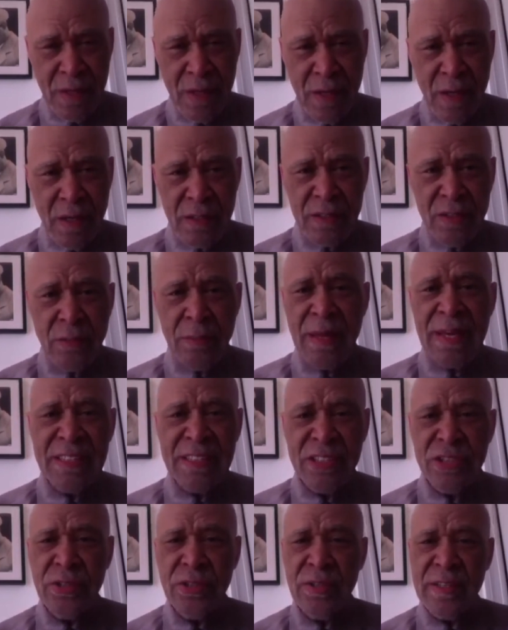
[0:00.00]
to make
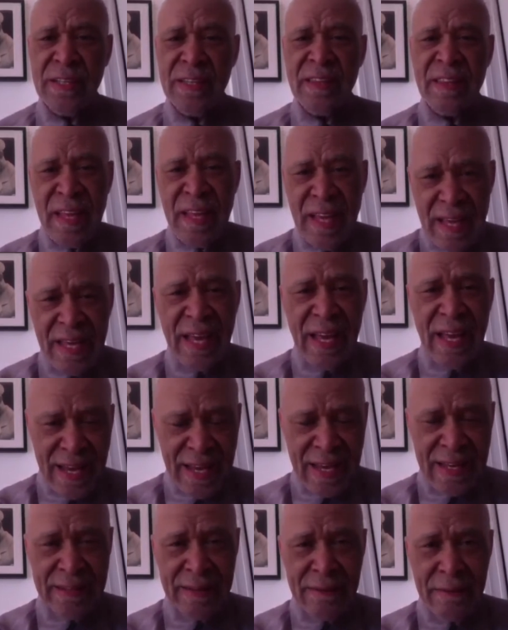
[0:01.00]
sure that they
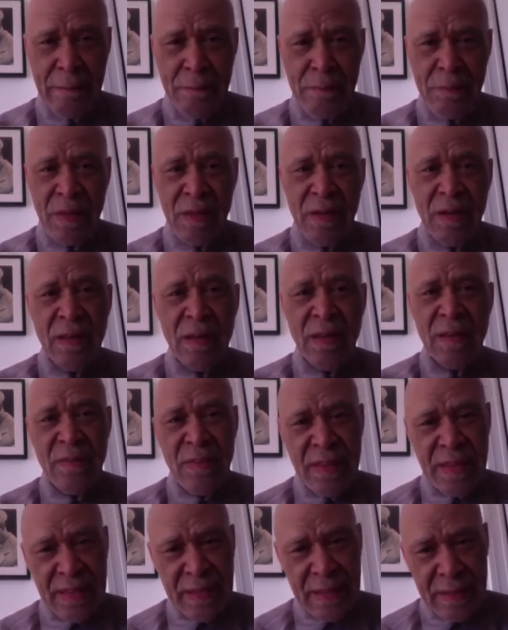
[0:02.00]
had
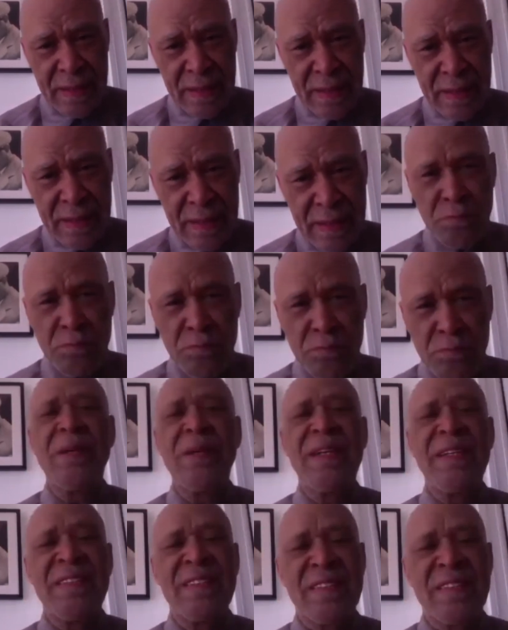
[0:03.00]
the
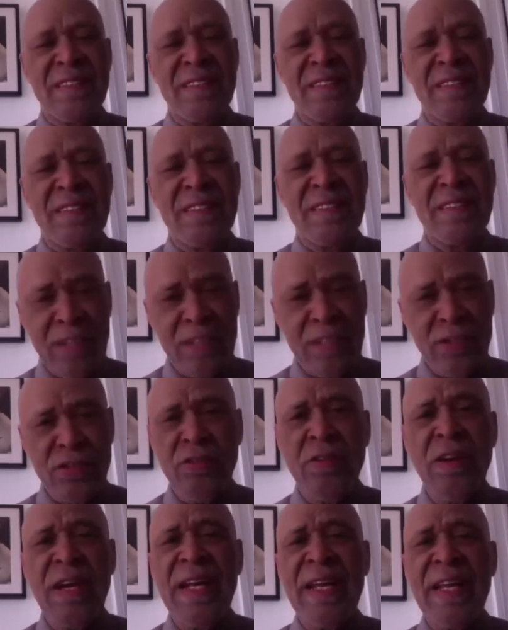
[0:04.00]
instruments and the
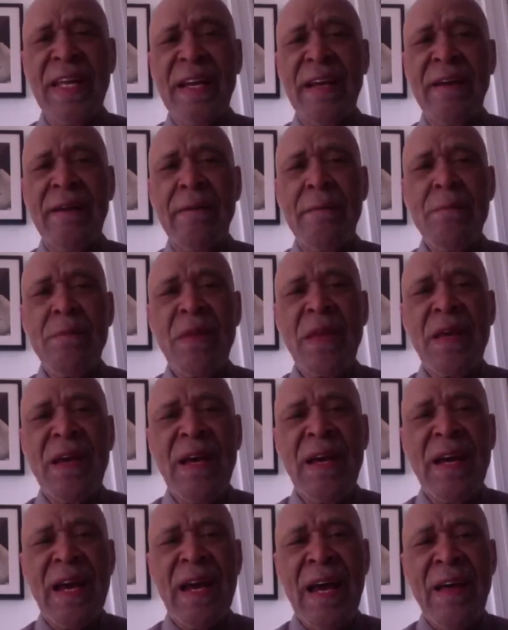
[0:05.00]
training
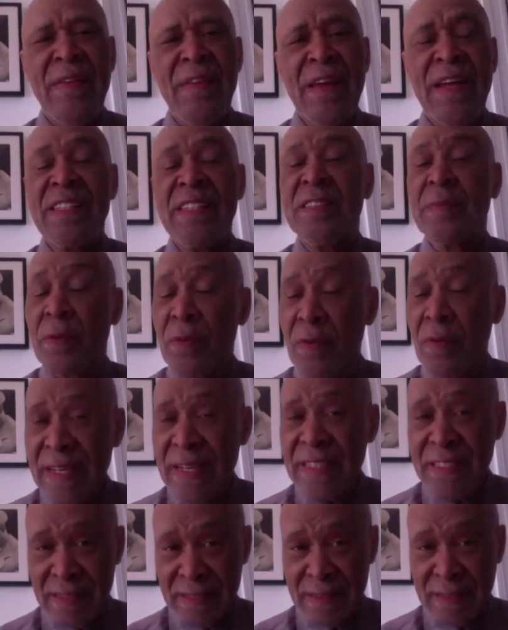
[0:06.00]
and the
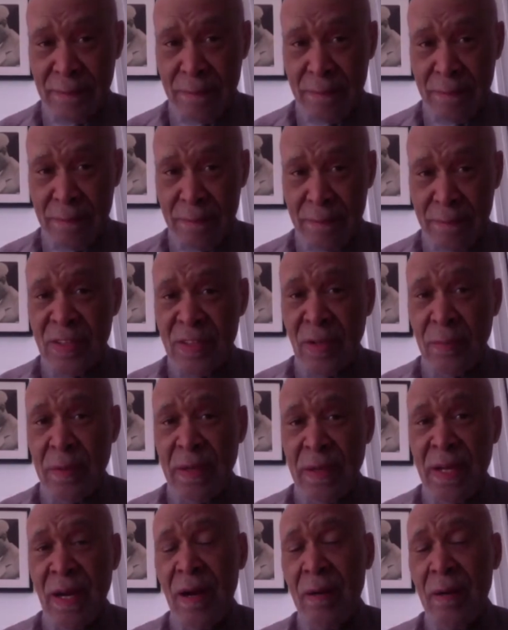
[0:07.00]
inspiration to
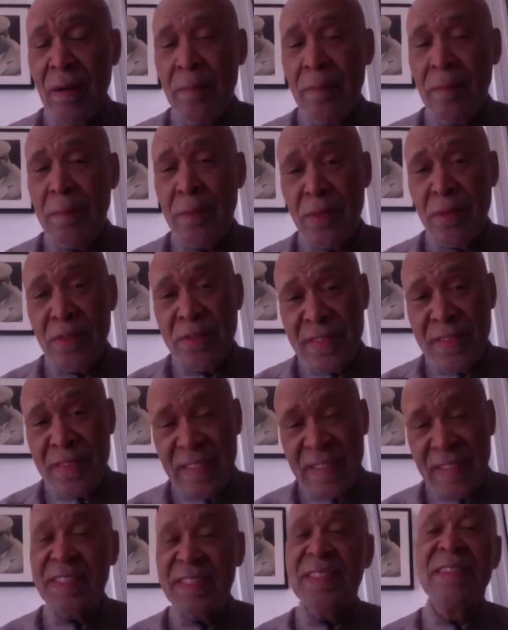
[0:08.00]
become
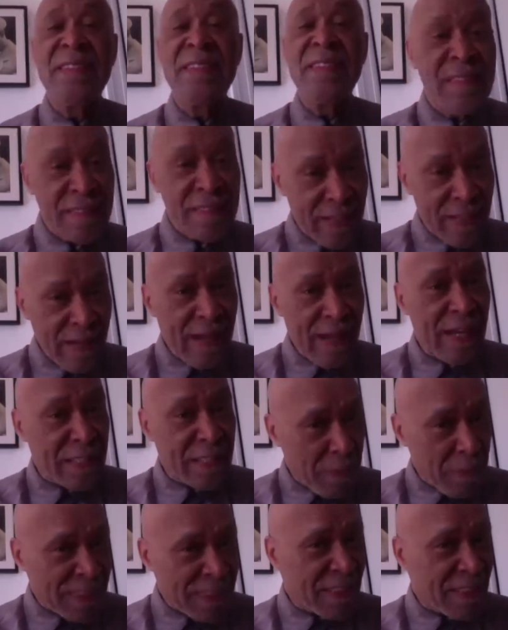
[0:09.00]
musicians,
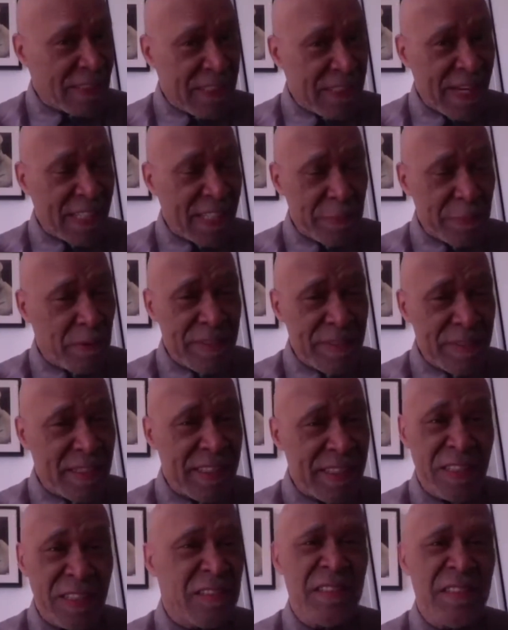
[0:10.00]
especially jazz
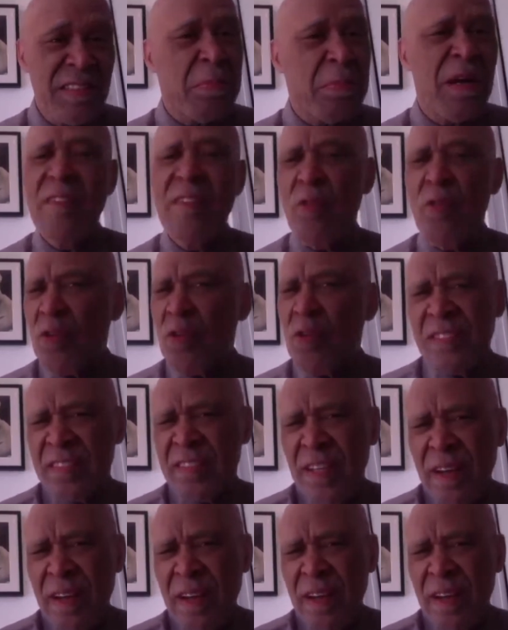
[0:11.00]
musicians. But of course,
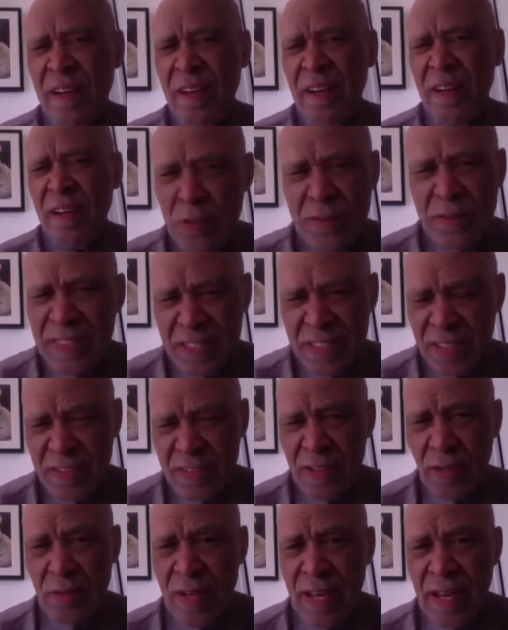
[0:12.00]
musicians
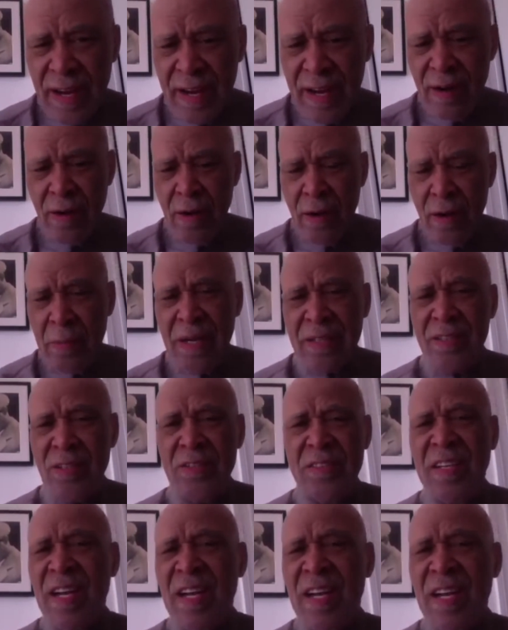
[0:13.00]
don't care about
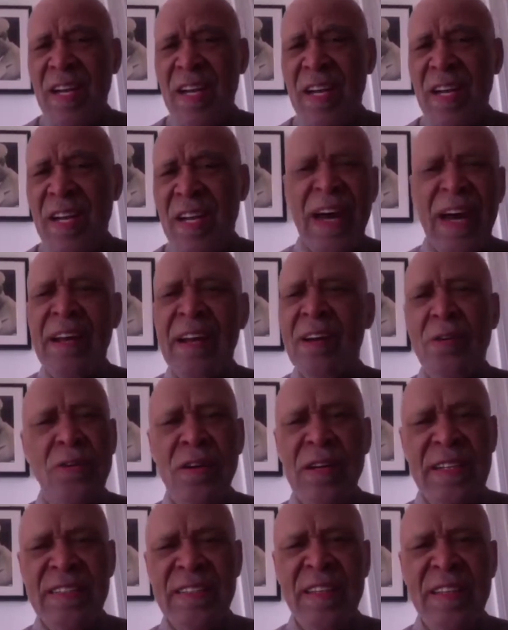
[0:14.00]
those kinds of
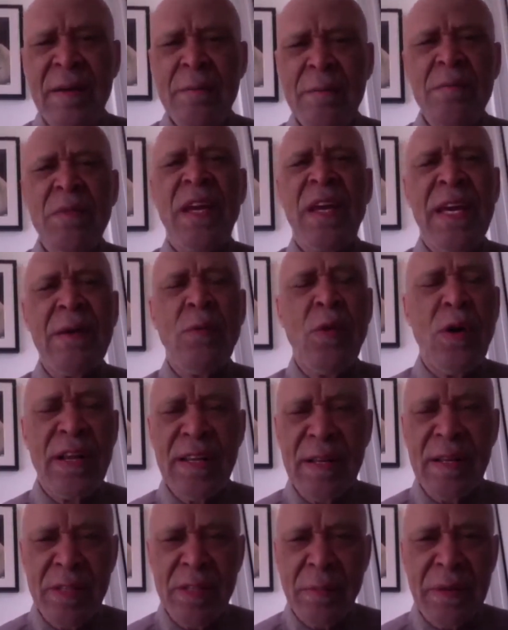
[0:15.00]
categories. He wanted
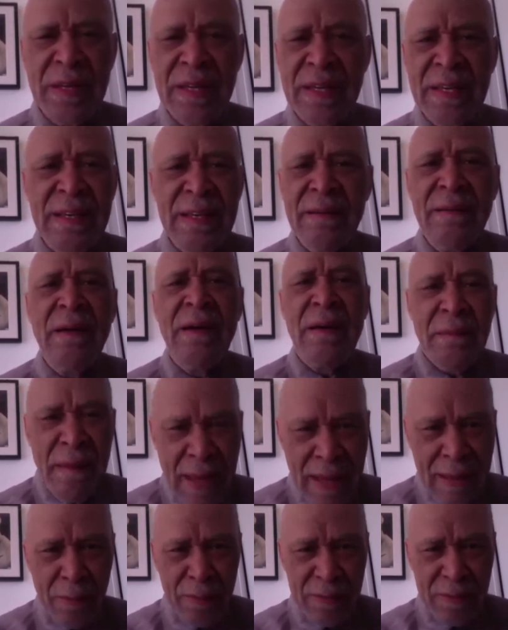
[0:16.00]
them to be
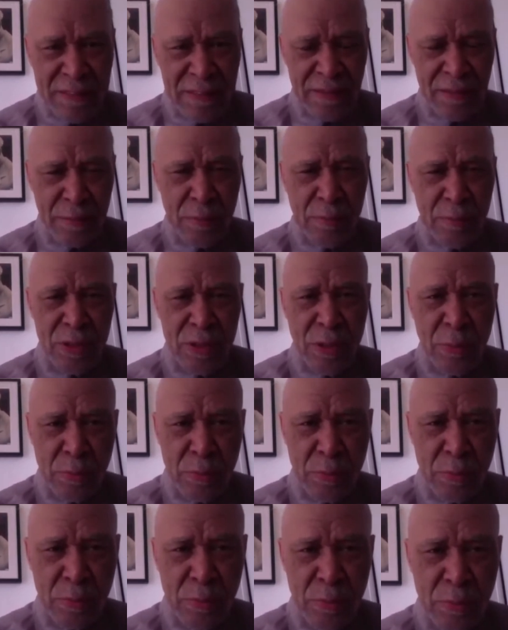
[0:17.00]
able to
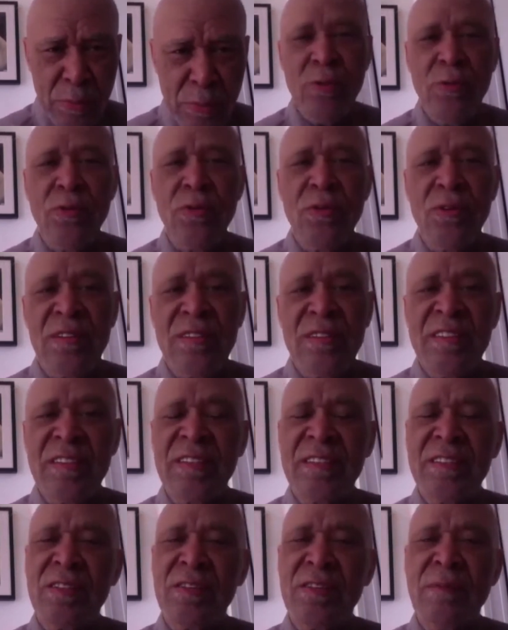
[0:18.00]
play their horns and
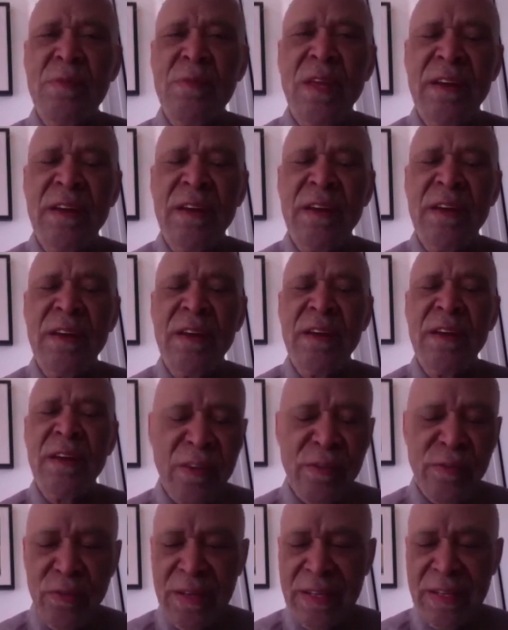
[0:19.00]
to feel
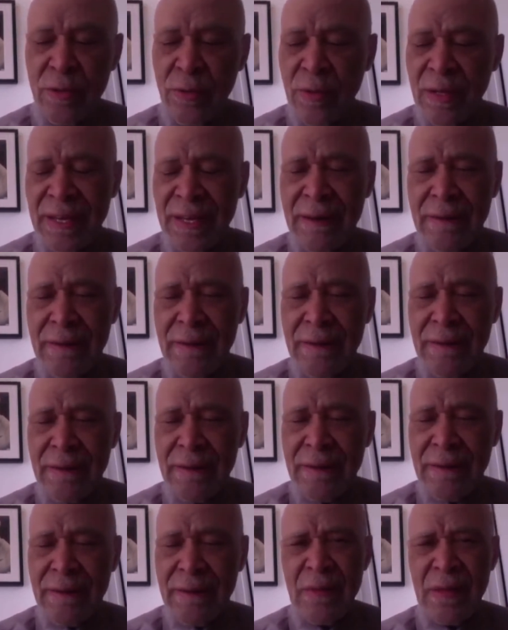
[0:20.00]
free doing it.
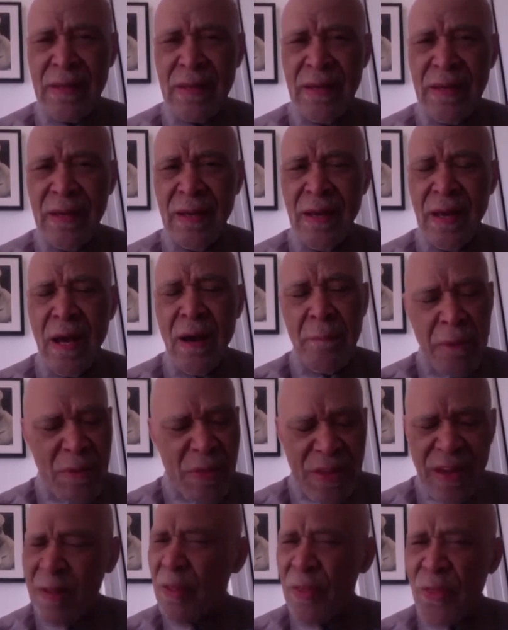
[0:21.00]
But the other
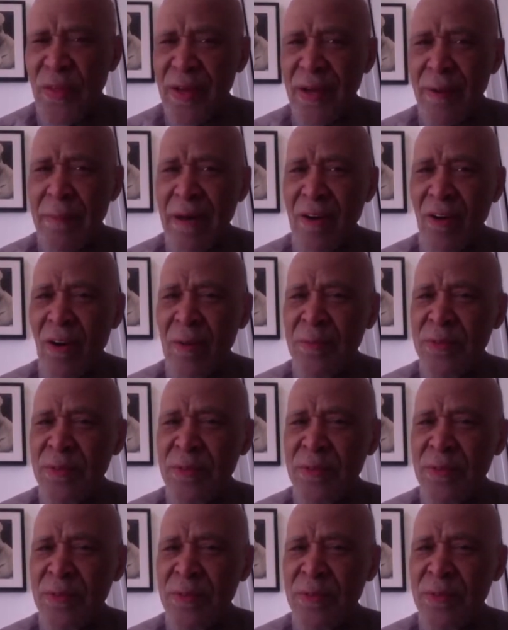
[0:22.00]
thing about Armstrong
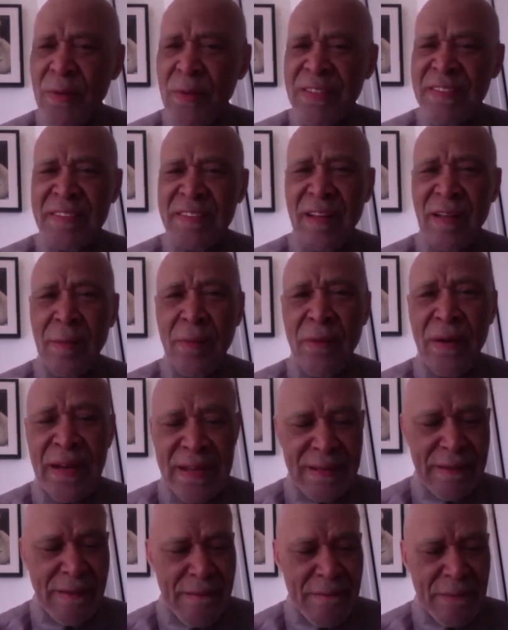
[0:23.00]
that we celebrate
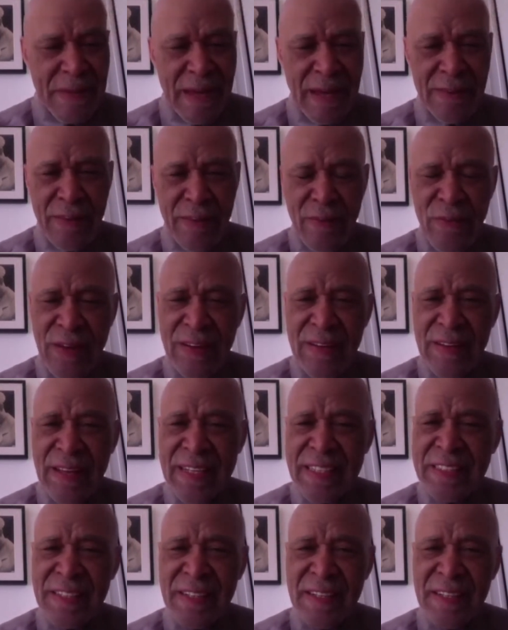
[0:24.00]
at the
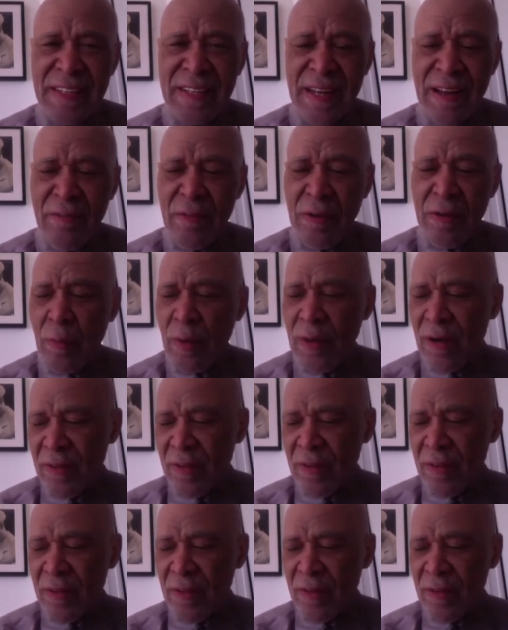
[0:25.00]
foundation and everywhere, and that
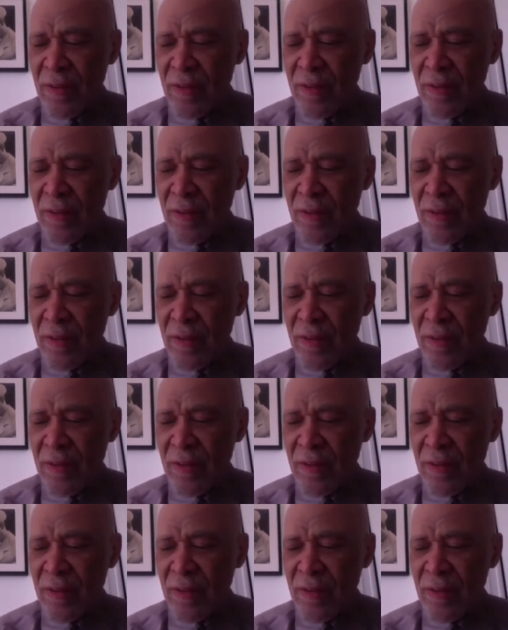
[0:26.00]
makes us so